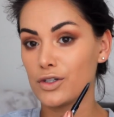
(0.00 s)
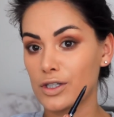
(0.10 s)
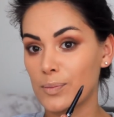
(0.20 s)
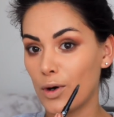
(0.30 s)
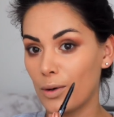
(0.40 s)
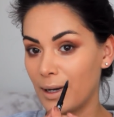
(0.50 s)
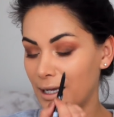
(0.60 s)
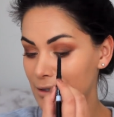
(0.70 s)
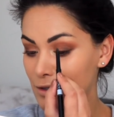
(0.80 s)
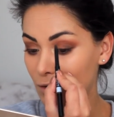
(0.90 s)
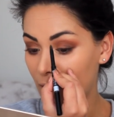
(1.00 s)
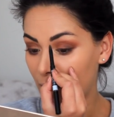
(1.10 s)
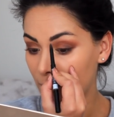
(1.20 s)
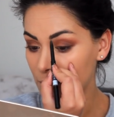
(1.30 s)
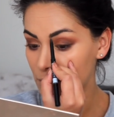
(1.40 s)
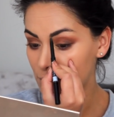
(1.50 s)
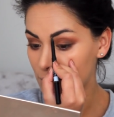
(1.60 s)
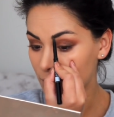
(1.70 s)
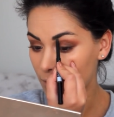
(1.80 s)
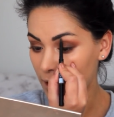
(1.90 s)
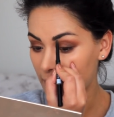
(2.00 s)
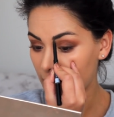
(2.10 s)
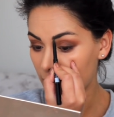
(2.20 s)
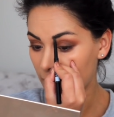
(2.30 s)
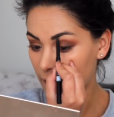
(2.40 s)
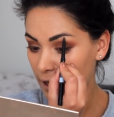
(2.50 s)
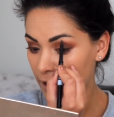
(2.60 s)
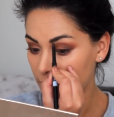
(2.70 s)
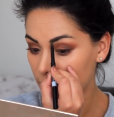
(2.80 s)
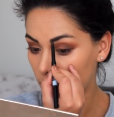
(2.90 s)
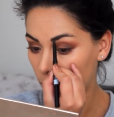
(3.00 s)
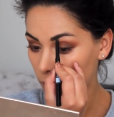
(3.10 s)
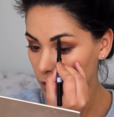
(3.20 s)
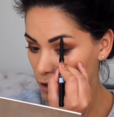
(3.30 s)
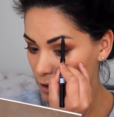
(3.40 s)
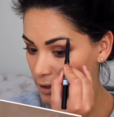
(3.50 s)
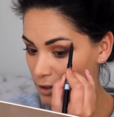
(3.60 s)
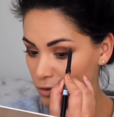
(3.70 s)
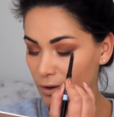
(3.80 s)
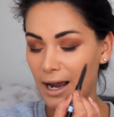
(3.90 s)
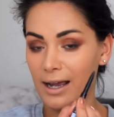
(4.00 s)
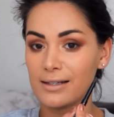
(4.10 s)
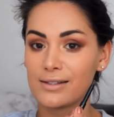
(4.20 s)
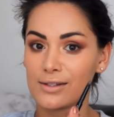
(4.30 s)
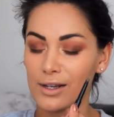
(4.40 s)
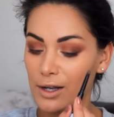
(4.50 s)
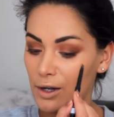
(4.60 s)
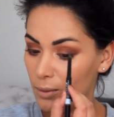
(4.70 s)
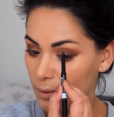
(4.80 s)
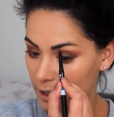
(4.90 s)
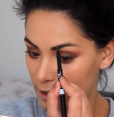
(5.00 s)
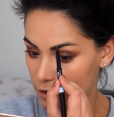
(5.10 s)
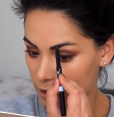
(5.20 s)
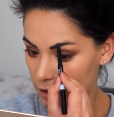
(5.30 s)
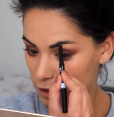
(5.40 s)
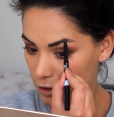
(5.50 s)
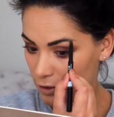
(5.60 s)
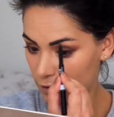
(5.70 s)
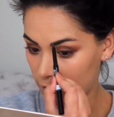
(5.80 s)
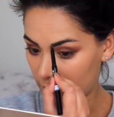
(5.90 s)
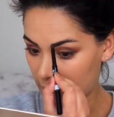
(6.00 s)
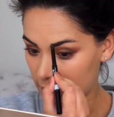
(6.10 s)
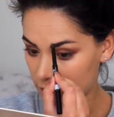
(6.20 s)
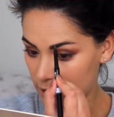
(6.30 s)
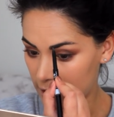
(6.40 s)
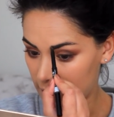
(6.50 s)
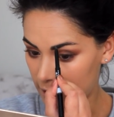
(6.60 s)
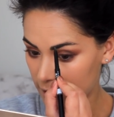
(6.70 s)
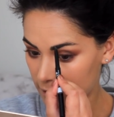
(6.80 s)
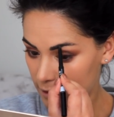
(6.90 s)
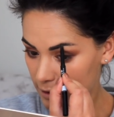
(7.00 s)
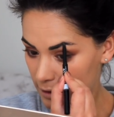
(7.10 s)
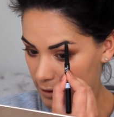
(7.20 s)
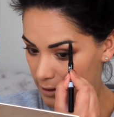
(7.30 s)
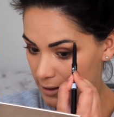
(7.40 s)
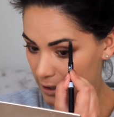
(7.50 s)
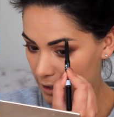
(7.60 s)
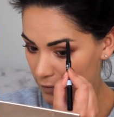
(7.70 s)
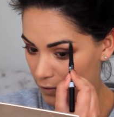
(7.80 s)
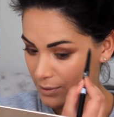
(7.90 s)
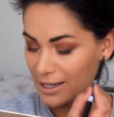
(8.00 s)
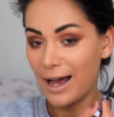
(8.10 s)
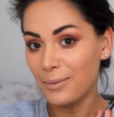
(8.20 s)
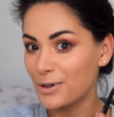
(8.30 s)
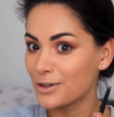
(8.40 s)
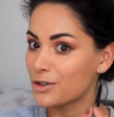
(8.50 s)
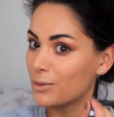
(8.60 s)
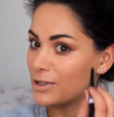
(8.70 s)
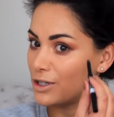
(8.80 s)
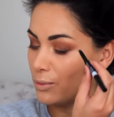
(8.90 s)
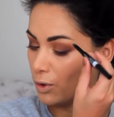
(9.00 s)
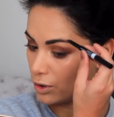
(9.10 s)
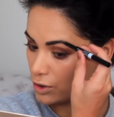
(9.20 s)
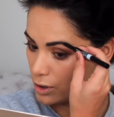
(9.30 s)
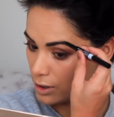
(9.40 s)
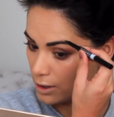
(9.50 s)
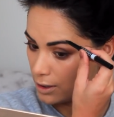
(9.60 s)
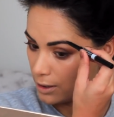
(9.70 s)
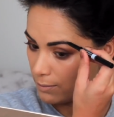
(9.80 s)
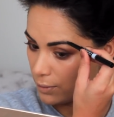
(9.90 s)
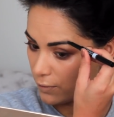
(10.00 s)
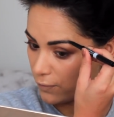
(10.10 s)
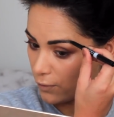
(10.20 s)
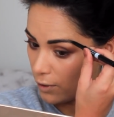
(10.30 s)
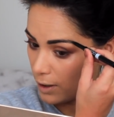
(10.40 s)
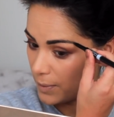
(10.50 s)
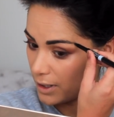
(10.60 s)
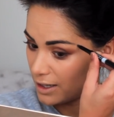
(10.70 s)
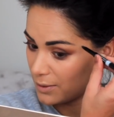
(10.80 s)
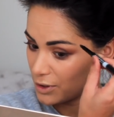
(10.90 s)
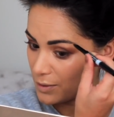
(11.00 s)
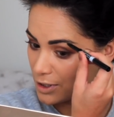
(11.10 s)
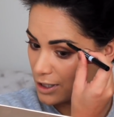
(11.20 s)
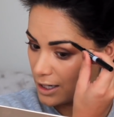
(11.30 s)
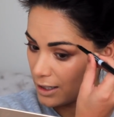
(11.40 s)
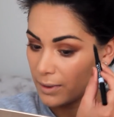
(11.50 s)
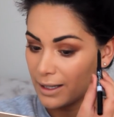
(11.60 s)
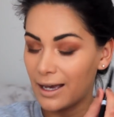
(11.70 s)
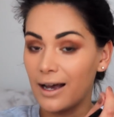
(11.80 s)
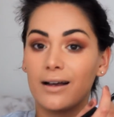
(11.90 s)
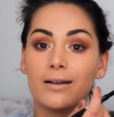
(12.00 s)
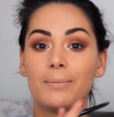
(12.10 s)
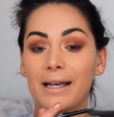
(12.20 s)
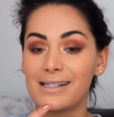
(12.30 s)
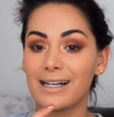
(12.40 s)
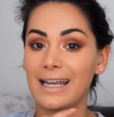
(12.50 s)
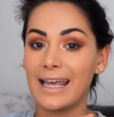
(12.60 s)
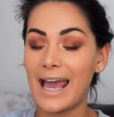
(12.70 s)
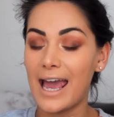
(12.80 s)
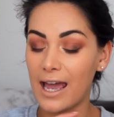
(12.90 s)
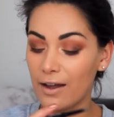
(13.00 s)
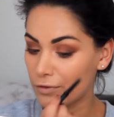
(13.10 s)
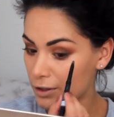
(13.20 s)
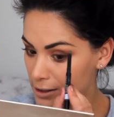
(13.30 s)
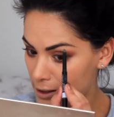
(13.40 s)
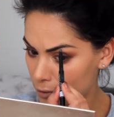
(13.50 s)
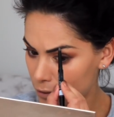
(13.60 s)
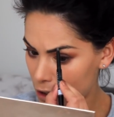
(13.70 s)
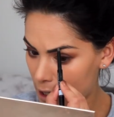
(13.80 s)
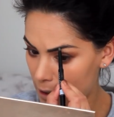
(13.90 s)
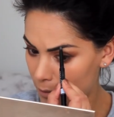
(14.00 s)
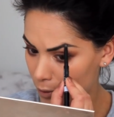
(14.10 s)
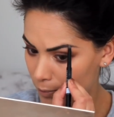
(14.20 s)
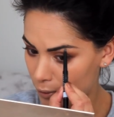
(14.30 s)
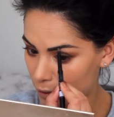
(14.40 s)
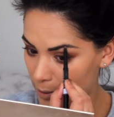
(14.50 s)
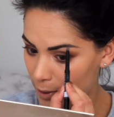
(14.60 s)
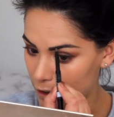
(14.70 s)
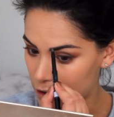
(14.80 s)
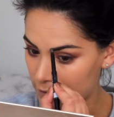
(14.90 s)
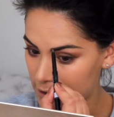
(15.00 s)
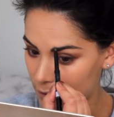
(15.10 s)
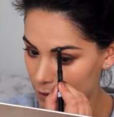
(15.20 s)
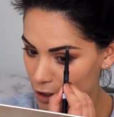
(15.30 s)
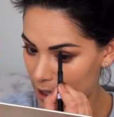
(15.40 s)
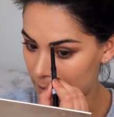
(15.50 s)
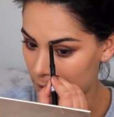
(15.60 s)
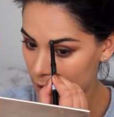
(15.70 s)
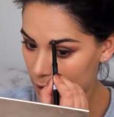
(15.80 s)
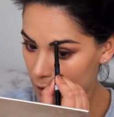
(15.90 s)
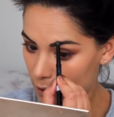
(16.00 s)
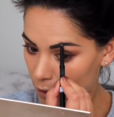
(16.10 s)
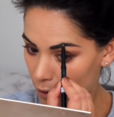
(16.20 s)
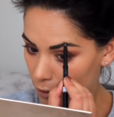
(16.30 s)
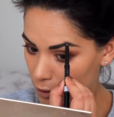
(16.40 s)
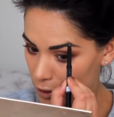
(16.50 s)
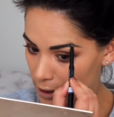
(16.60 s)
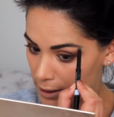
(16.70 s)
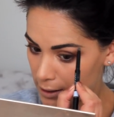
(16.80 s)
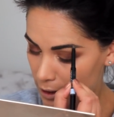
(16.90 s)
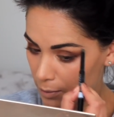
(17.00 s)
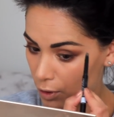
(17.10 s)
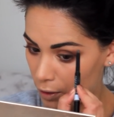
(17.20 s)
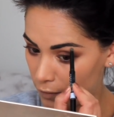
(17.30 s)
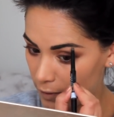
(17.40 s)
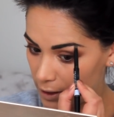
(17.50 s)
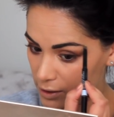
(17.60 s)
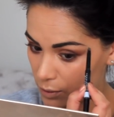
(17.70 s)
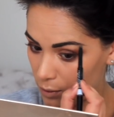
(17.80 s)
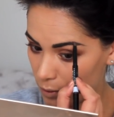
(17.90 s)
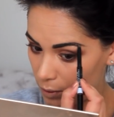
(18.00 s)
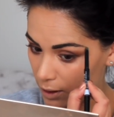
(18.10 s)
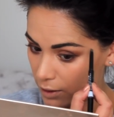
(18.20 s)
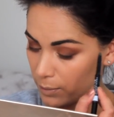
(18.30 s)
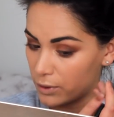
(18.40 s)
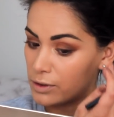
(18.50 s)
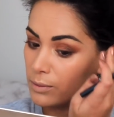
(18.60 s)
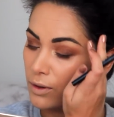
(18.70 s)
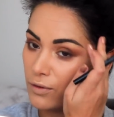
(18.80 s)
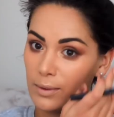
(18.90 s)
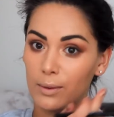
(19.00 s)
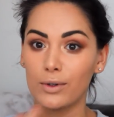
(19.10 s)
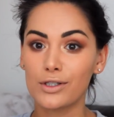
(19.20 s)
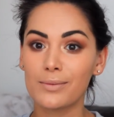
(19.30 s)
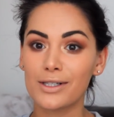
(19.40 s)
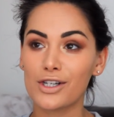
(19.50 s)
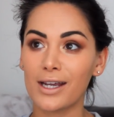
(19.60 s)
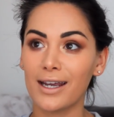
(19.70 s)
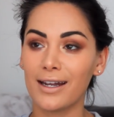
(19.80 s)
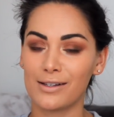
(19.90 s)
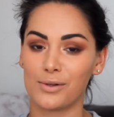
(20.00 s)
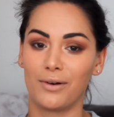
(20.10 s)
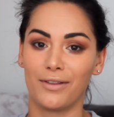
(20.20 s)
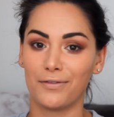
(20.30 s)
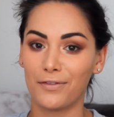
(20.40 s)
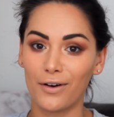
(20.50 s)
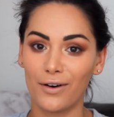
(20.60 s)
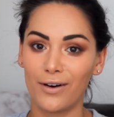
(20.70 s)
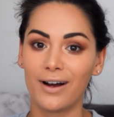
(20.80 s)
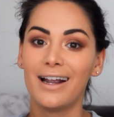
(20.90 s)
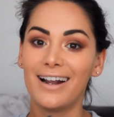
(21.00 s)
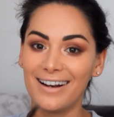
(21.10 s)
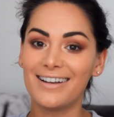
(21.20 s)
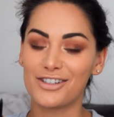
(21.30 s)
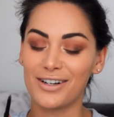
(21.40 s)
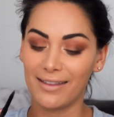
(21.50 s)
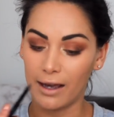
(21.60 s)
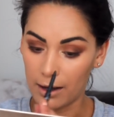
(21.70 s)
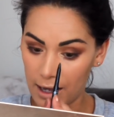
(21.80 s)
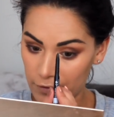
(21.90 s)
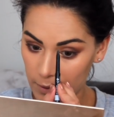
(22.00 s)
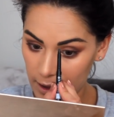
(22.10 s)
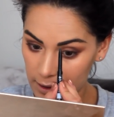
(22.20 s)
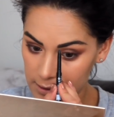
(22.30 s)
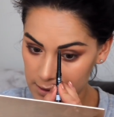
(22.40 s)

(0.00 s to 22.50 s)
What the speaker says: I just put on my Instagram story, I washed this dress, which I should have actually seen if it was hand wash or machine wash before I put it in the washing machine. But yeah, basically every single gem, or pretty much every single gem on the dress has come off, and it's all at the bottom of my washing machine, it's all on the floor, literally they are everywhere.